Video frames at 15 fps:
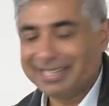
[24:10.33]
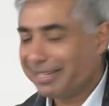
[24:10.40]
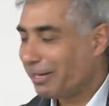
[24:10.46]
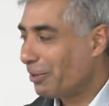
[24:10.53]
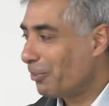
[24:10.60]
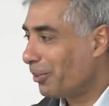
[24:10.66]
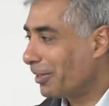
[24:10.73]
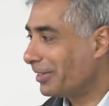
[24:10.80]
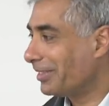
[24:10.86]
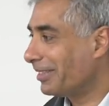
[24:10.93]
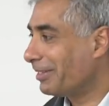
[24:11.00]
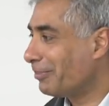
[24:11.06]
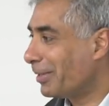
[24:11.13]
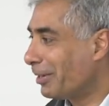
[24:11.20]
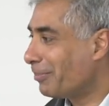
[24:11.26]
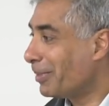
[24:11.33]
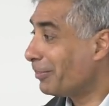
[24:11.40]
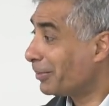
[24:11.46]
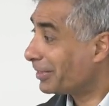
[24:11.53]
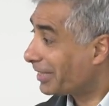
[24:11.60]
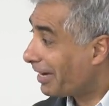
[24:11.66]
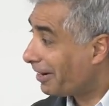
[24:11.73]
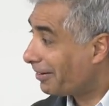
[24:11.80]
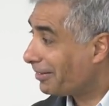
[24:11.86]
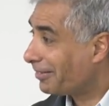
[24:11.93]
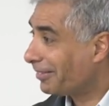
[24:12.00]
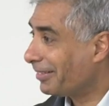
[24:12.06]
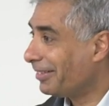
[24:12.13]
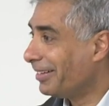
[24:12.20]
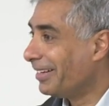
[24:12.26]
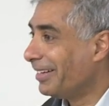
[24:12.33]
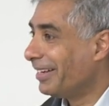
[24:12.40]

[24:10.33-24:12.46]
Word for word: you know what is it about people's character,